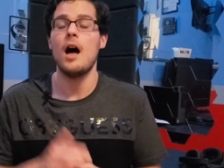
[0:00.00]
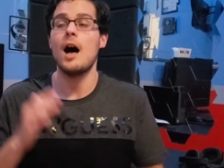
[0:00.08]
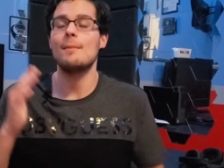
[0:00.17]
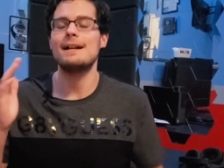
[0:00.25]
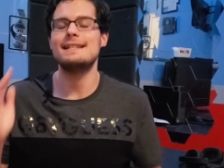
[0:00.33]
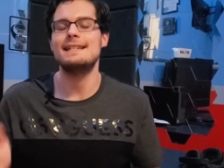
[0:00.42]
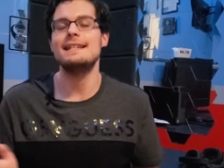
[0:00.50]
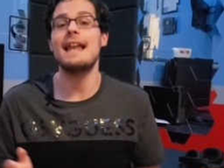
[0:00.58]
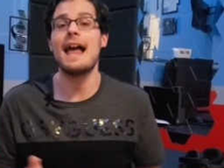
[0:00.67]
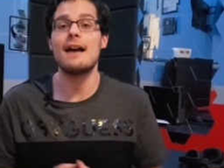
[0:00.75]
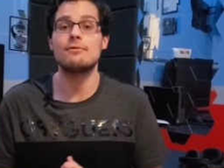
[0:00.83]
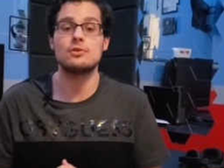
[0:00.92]
Um, I did
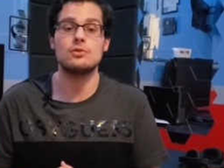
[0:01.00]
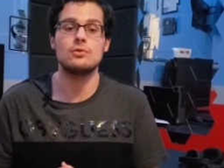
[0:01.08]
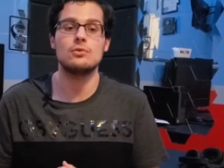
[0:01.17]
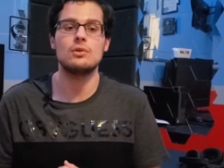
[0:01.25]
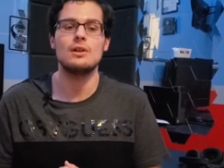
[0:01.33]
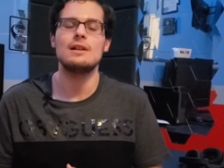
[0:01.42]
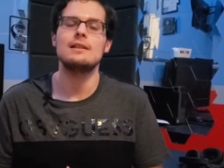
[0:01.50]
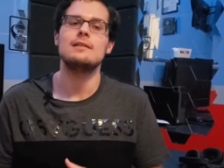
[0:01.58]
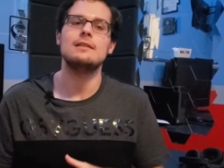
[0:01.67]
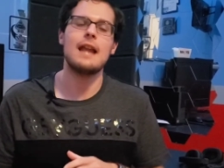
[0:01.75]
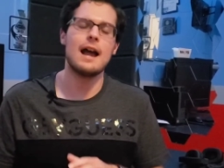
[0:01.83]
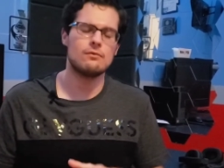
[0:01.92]
have to,
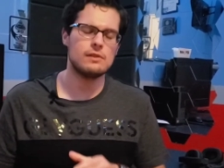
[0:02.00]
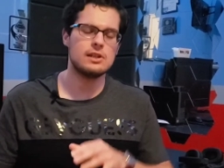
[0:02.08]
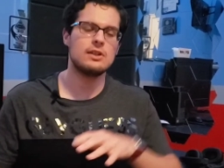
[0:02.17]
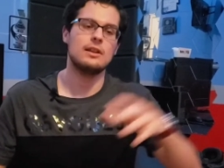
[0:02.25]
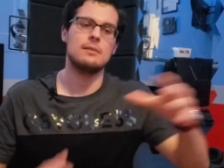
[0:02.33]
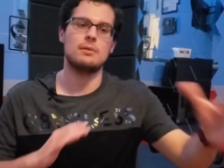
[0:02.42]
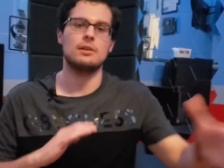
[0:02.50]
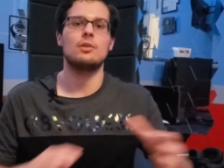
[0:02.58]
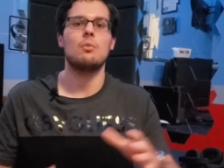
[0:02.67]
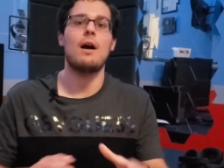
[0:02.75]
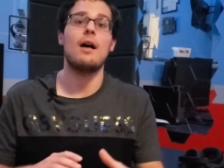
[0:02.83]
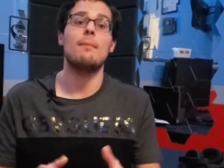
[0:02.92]
not recently, but a
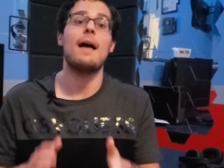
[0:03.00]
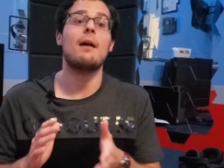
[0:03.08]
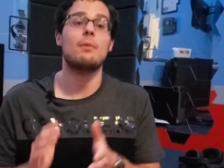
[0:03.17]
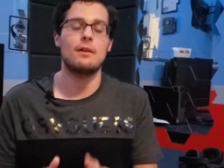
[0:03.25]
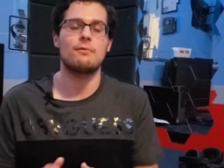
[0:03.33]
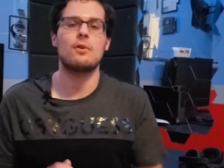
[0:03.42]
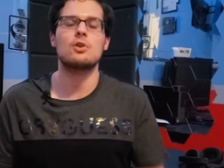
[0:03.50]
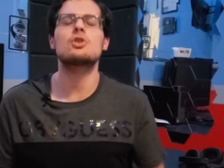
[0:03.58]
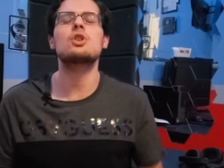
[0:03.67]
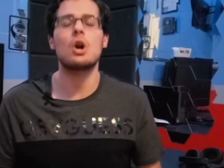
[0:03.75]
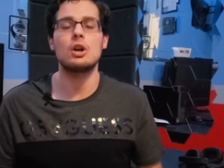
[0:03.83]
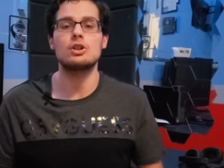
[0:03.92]
little while back when I first
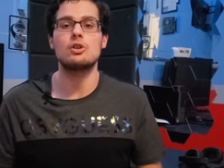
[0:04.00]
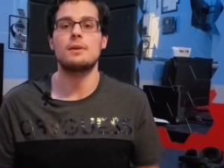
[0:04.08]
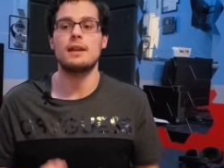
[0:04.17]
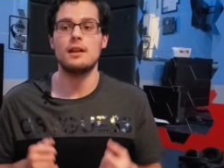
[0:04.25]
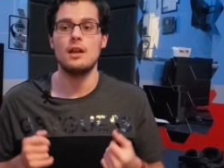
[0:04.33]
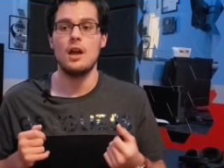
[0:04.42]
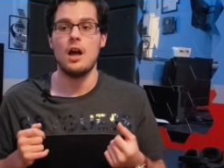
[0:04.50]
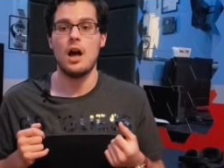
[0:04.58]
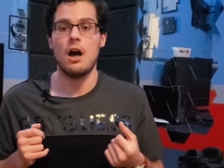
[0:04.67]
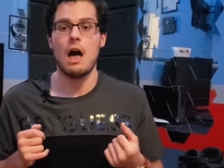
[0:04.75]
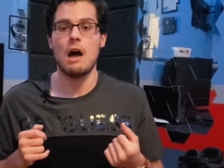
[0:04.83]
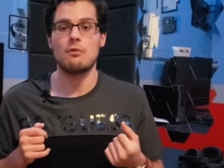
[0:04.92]
started doing it,
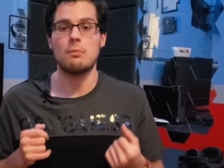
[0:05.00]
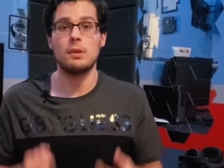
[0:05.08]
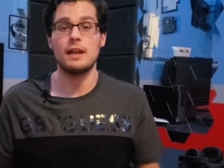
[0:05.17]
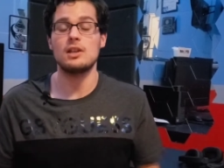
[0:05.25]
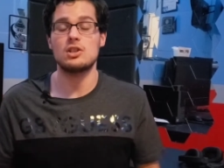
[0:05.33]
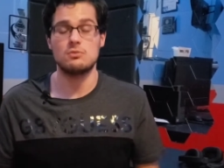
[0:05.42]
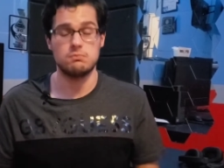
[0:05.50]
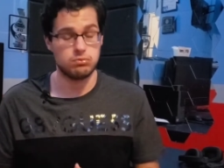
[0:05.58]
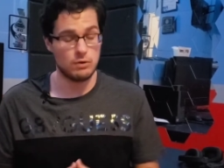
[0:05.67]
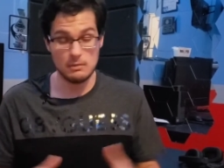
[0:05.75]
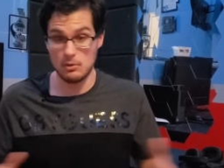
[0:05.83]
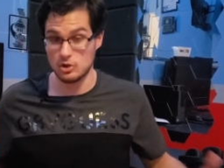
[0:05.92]
uh, replaced
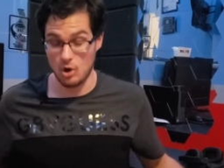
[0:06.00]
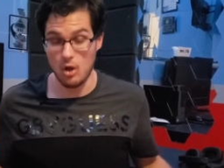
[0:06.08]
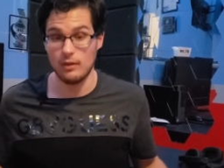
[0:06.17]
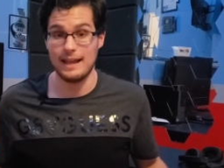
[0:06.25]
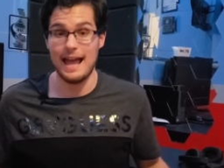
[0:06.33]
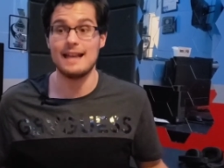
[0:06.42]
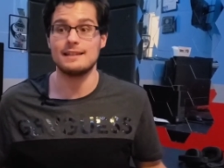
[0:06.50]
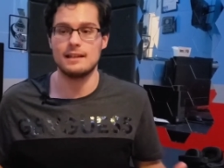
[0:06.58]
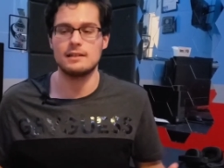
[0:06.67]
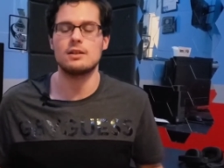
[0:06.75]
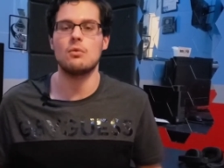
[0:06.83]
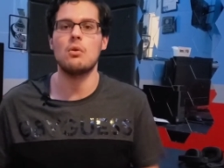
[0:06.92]
pretty much all the
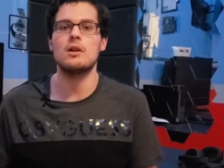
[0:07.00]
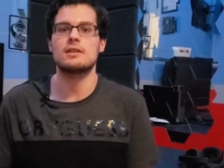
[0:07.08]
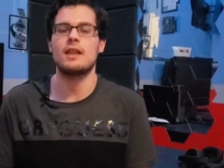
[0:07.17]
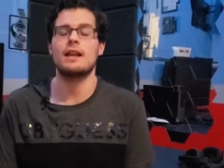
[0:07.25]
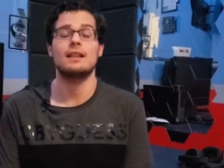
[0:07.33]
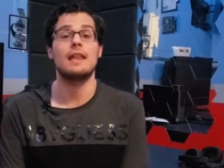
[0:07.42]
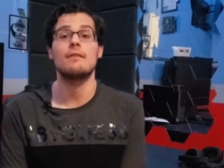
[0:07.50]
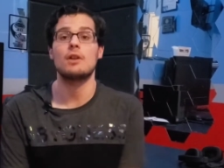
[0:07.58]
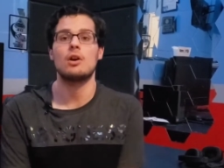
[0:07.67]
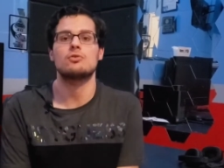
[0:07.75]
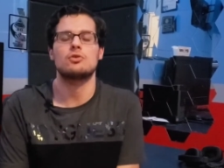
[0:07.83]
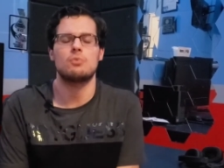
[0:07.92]
gaskets. It was like eleven
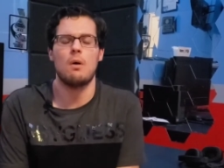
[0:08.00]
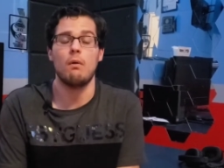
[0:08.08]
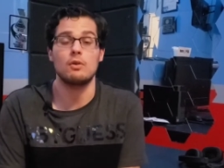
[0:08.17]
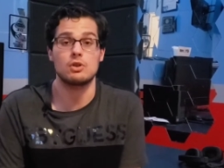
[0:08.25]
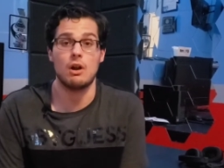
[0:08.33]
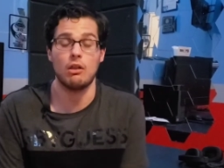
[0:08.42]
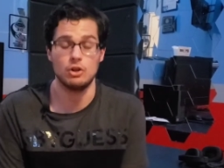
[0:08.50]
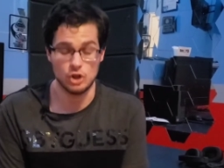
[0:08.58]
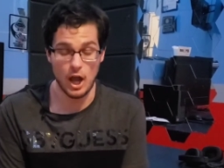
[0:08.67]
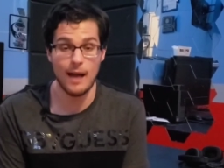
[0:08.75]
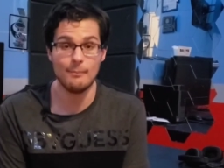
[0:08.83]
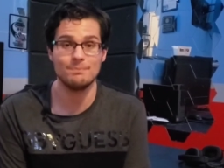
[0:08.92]
hundred, twelve hundred dollar
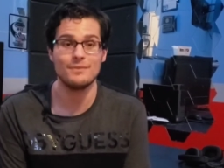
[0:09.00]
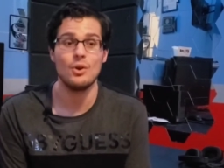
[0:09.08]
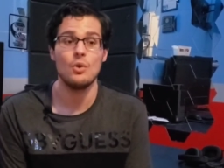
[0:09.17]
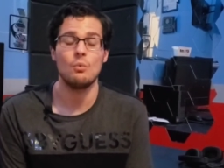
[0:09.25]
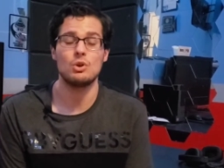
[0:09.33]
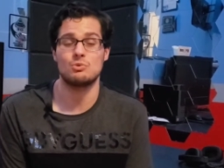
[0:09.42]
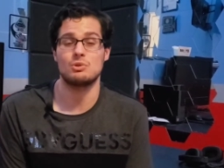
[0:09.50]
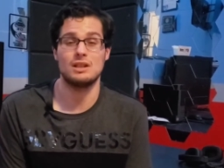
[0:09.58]
job, which was